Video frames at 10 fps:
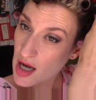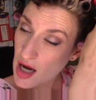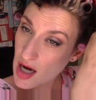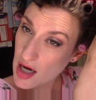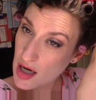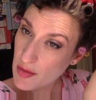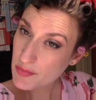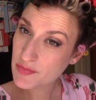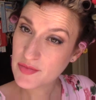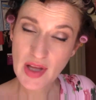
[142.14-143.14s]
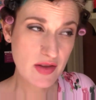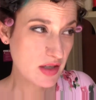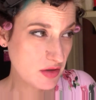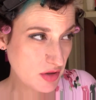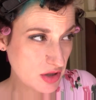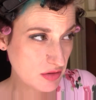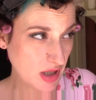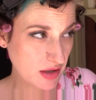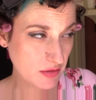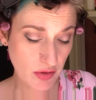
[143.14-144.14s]
and then you can do
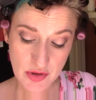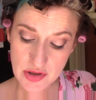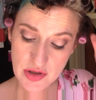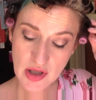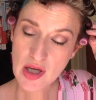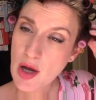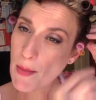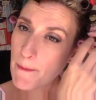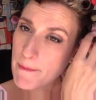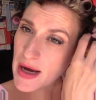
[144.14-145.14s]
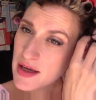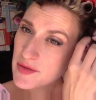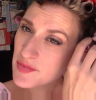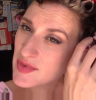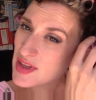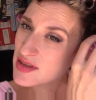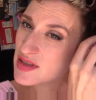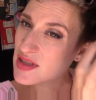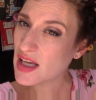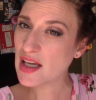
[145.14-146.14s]
tighter rollers. But this
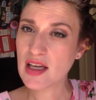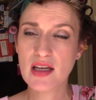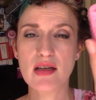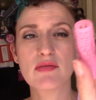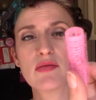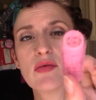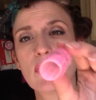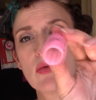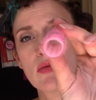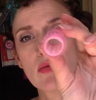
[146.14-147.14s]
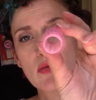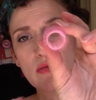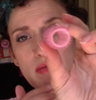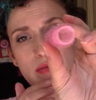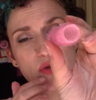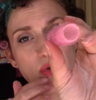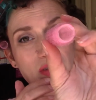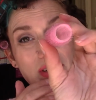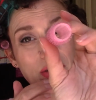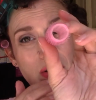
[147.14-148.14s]
is a small
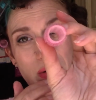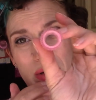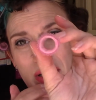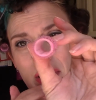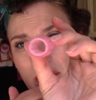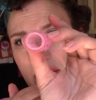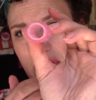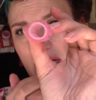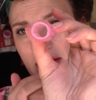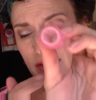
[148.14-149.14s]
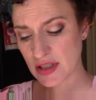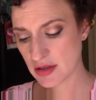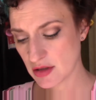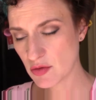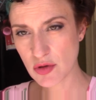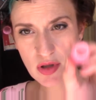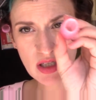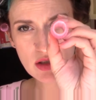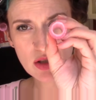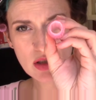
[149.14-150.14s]
Velcro roller, about a 1/2 inch, 1/4
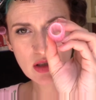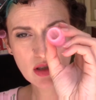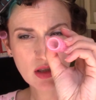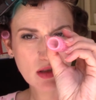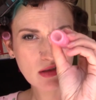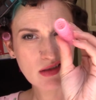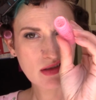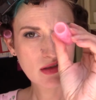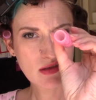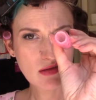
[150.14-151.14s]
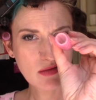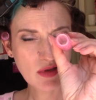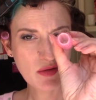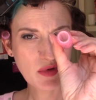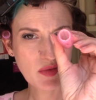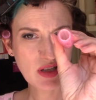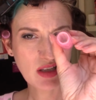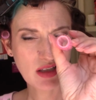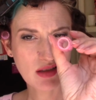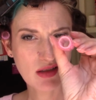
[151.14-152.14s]
inch, well, maybe
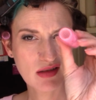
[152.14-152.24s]
like